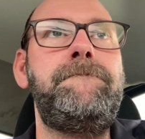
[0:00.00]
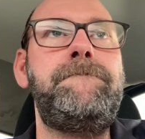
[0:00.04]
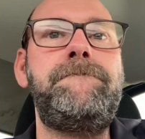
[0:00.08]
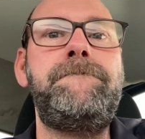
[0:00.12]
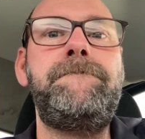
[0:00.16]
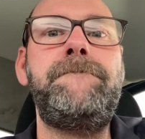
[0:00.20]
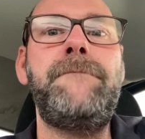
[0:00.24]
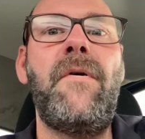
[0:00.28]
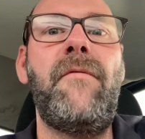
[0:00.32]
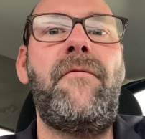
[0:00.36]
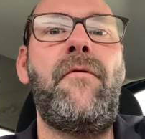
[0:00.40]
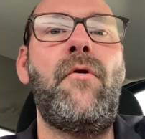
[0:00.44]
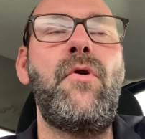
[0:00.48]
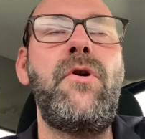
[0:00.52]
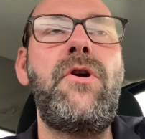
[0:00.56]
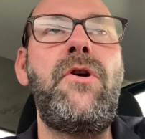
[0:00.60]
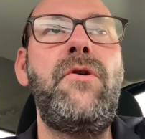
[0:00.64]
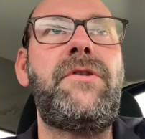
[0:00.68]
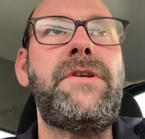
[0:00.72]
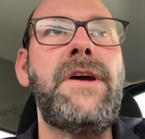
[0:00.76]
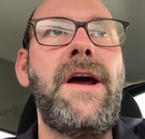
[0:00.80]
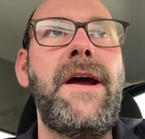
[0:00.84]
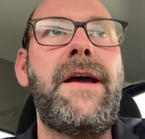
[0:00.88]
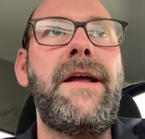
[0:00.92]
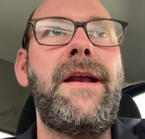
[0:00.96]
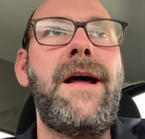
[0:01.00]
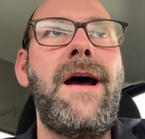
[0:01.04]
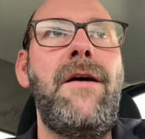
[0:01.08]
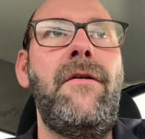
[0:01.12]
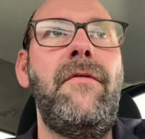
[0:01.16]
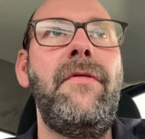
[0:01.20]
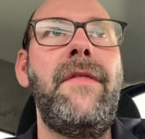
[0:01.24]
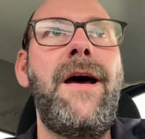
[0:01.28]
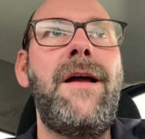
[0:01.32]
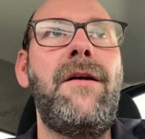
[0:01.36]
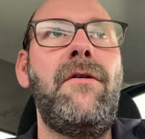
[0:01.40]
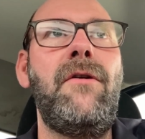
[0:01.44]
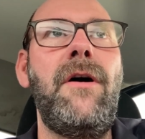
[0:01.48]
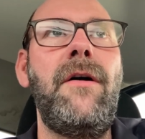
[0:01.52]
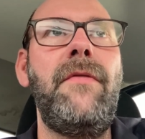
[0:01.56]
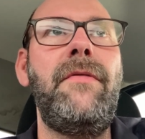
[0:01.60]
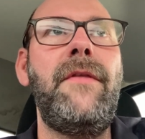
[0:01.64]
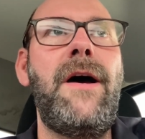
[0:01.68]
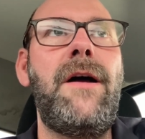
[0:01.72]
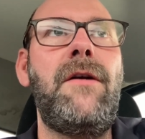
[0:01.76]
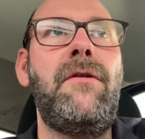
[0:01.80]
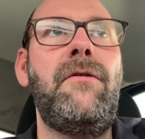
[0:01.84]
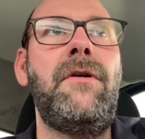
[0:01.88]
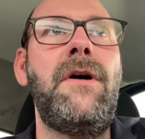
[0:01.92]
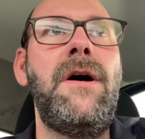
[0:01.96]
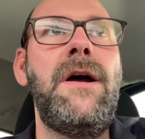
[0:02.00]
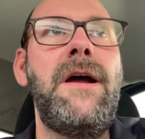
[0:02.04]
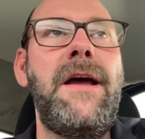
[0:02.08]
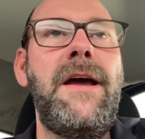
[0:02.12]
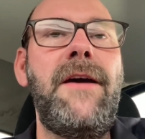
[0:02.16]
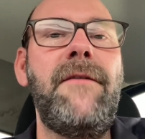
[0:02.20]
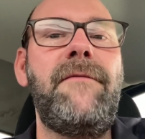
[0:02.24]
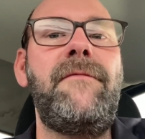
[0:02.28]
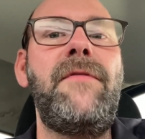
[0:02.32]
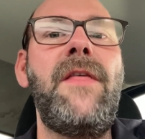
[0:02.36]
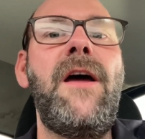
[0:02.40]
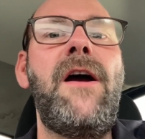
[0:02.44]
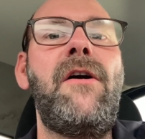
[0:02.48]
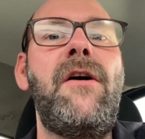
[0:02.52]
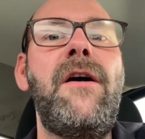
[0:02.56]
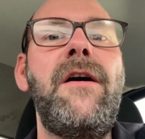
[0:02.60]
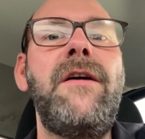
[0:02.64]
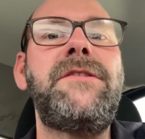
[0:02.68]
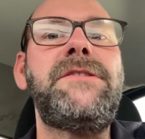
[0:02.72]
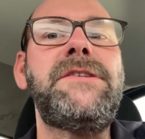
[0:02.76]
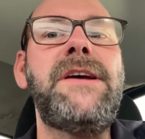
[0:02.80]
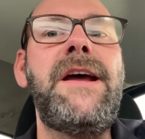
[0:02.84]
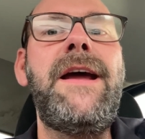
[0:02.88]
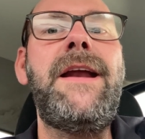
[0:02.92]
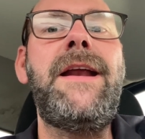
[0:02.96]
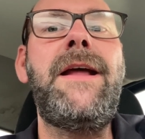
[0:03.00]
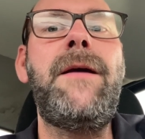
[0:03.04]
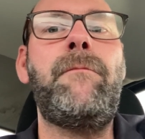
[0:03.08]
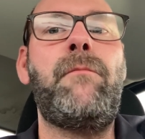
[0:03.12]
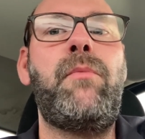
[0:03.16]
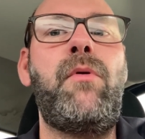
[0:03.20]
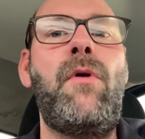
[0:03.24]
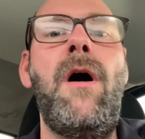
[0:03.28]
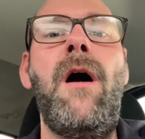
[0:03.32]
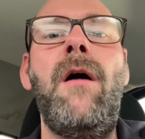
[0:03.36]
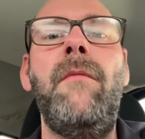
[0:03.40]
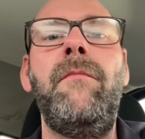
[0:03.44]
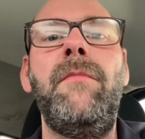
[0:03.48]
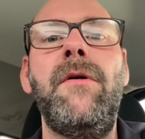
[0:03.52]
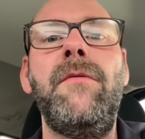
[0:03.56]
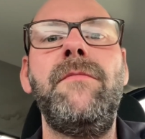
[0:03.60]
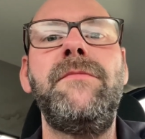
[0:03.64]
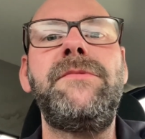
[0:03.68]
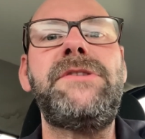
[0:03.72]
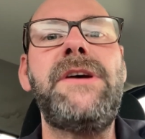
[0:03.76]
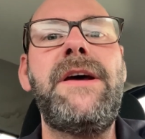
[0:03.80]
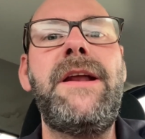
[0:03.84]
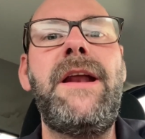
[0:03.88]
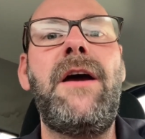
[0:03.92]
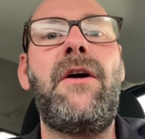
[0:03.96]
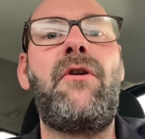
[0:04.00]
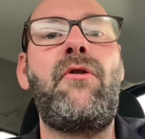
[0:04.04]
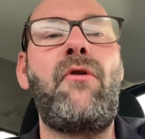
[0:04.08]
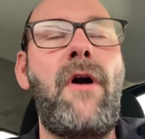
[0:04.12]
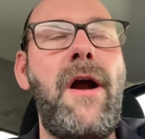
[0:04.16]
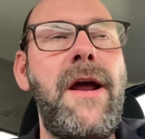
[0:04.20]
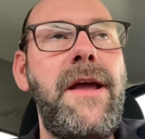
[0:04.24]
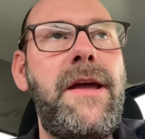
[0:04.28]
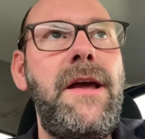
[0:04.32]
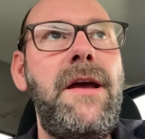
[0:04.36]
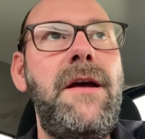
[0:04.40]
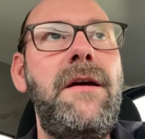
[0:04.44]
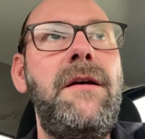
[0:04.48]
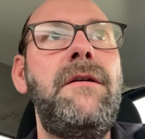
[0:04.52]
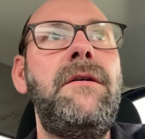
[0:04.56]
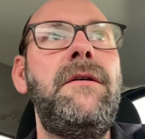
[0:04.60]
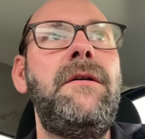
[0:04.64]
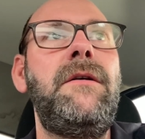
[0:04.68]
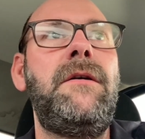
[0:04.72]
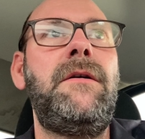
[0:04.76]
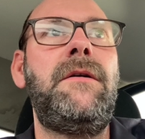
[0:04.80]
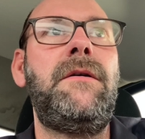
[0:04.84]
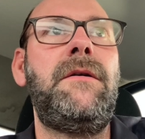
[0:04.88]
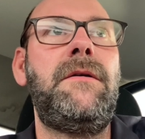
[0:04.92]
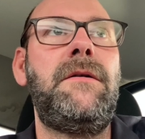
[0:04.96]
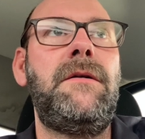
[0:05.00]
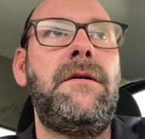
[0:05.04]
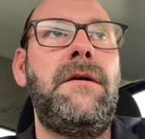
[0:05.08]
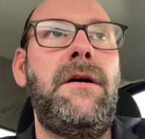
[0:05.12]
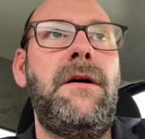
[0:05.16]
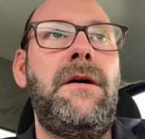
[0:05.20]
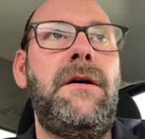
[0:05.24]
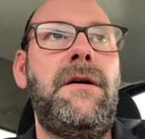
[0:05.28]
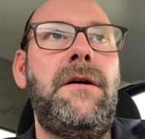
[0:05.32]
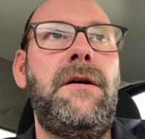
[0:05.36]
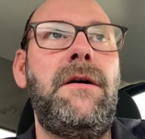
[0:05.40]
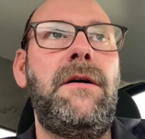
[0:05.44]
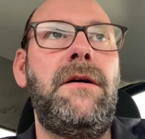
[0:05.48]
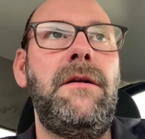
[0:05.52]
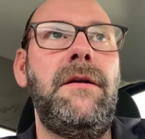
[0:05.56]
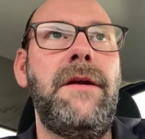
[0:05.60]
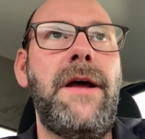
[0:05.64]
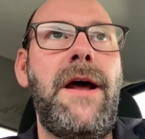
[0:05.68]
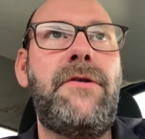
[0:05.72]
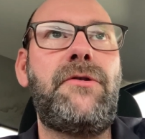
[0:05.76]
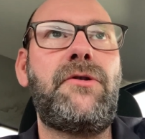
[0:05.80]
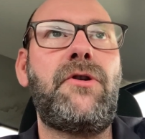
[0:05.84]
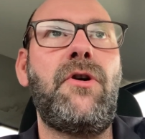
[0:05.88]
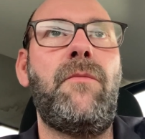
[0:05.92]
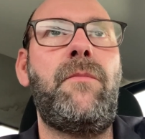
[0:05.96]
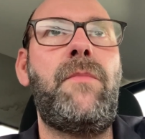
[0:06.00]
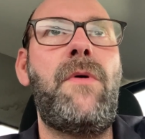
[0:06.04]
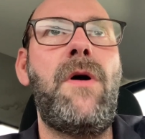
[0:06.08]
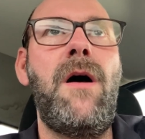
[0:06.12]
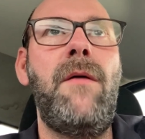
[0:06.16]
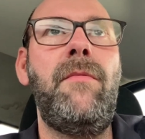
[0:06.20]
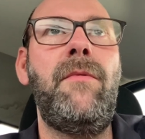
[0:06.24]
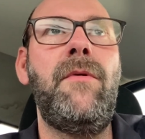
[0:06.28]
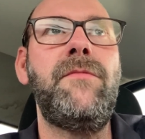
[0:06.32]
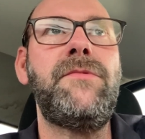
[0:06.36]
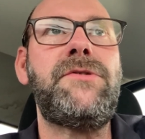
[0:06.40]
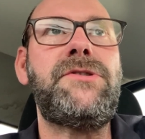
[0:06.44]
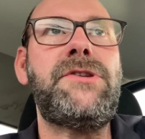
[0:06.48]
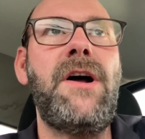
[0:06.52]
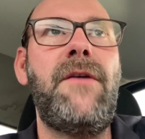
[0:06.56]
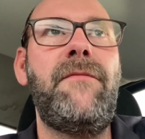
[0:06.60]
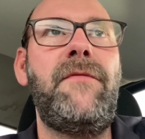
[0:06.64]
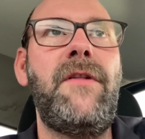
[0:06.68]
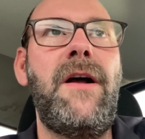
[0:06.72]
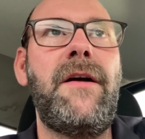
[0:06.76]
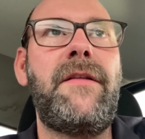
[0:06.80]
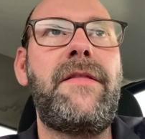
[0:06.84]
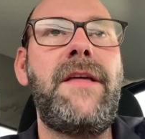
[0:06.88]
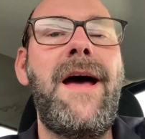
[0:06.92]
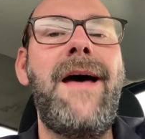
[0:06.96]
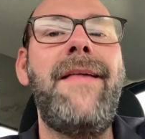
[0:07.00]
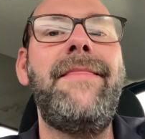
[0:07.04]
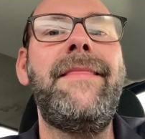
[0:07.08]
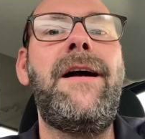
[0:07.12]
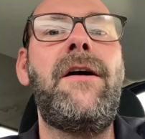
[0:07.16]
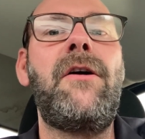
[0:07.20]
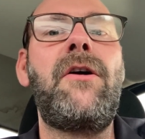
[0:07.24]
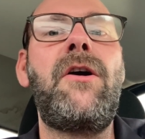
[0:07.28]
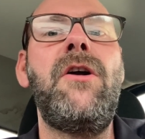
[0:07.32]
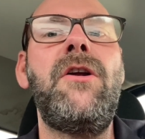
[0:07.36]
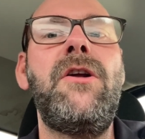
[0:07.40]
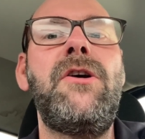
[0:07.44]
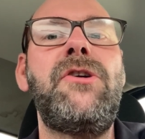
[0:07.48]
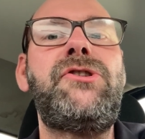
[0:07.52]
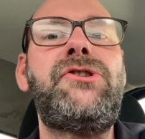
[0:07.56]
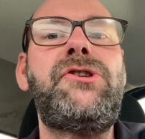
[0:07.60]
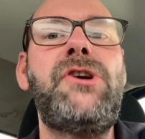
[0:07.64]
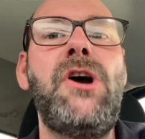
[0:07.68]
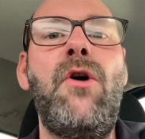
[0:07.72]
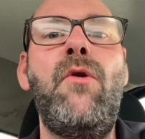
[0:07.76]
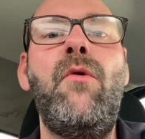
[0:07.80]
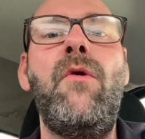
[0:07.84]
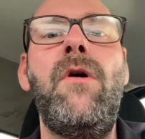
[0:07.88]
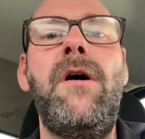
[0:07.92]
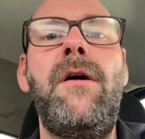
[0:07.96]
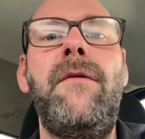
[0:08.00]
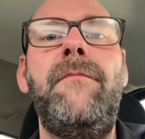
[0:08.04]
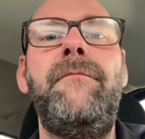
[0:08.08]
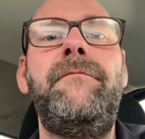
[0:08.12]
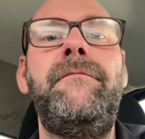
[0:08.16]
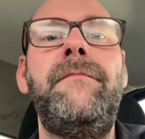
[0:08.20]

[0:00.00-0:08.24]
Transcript: before you take it out. That'll, if there is any problems in it cranking, electrical problems, stuff like that, they're going to show up